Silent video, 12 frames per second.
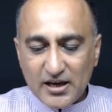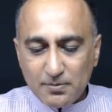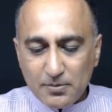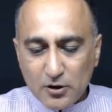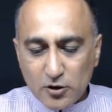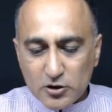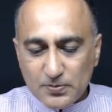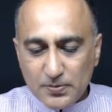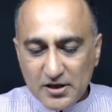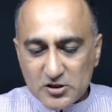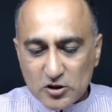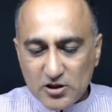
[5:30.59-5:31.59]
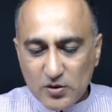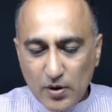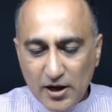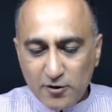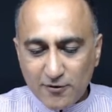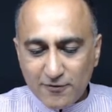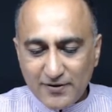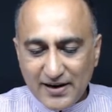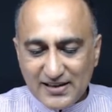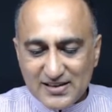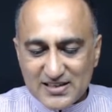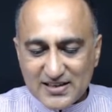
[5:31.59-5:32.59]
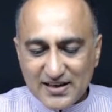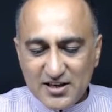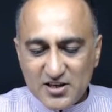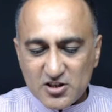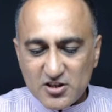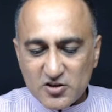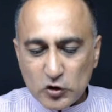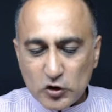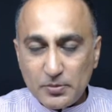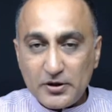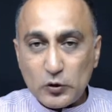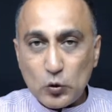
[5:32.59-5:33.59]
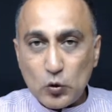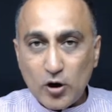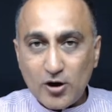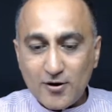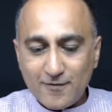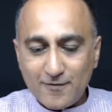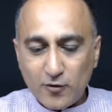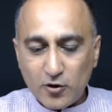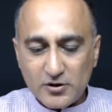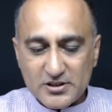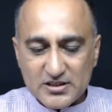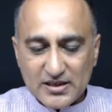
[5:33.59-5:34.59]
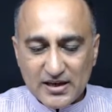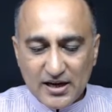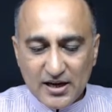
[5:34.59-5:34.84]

because based on the value of i this condition is going to be true or false